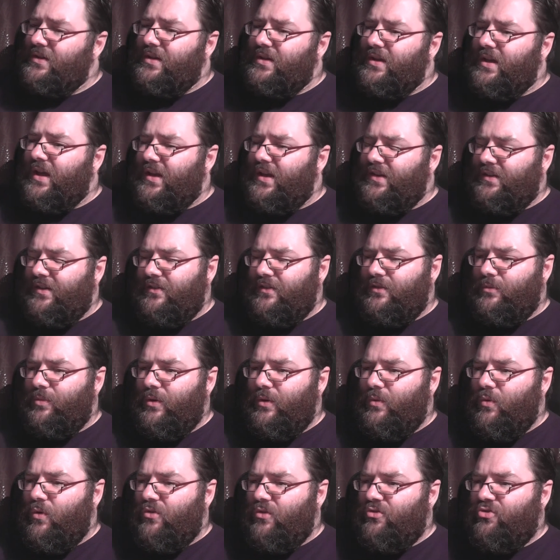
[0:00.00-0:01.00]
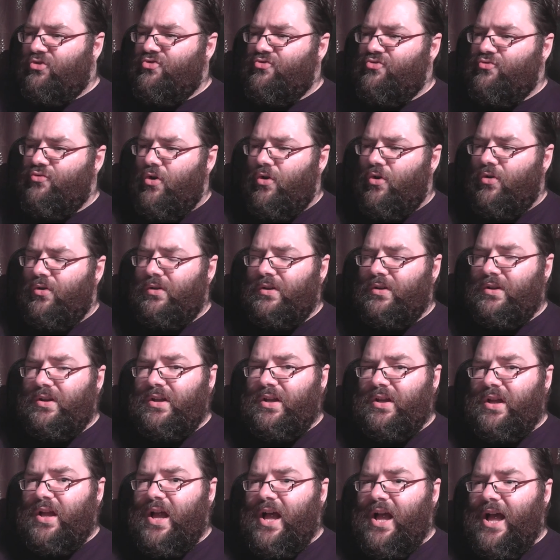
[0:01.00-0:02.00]
it tends to be quite strong.
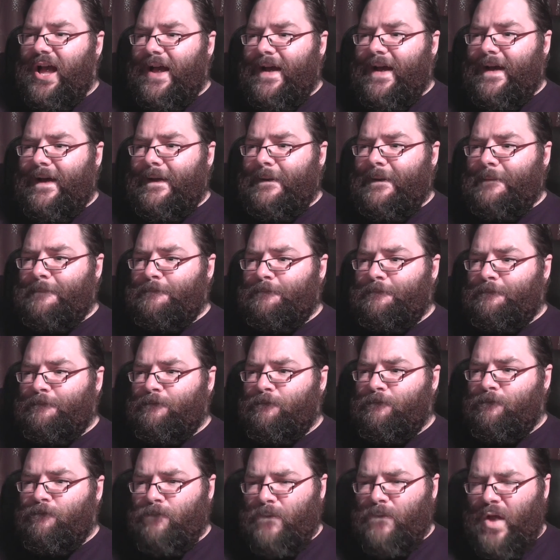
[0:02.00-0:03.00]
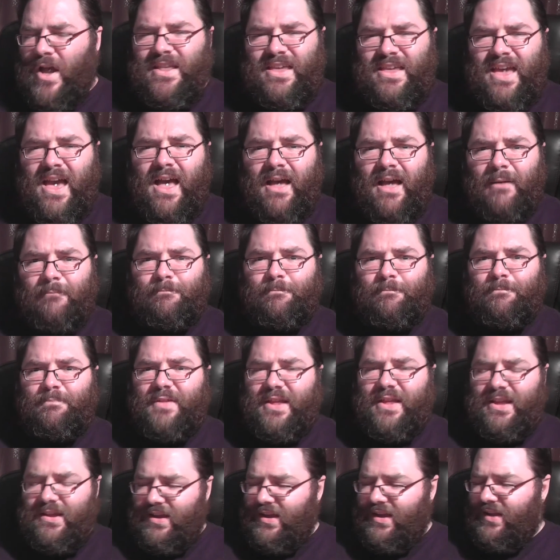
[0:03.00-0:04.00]
And yeah,
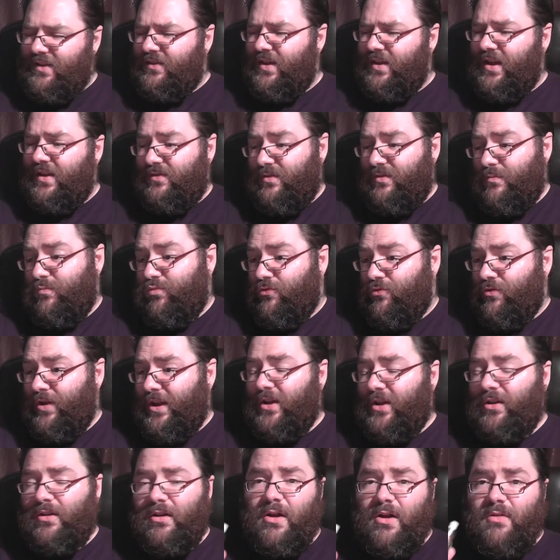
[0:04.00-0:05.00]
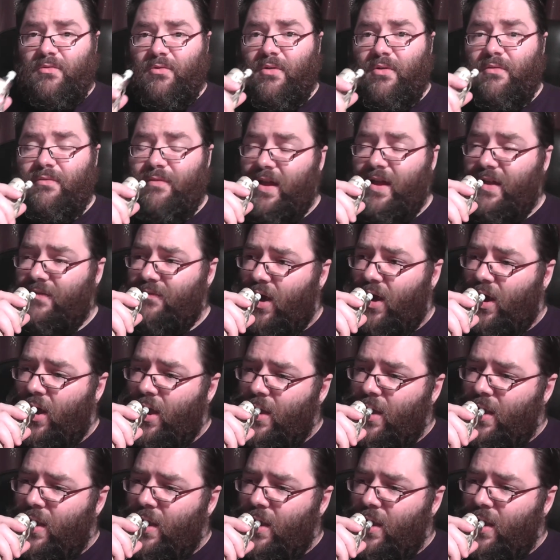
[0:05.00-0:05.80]
it's a pretty good overall flavour.